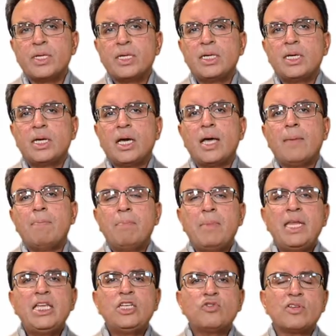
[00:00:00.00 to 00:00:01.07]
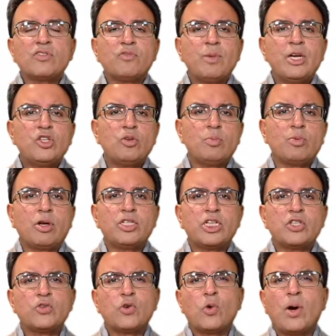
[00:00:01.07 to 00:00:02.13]
Many transformational
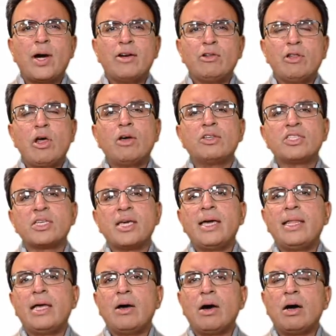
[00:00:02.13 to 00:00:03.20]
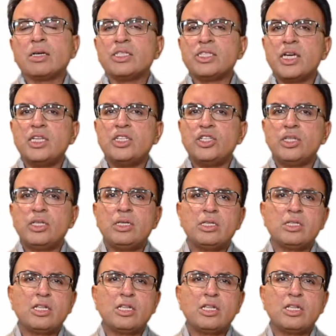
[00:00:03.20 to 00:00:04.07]
projects require a lot of scale-out architectures,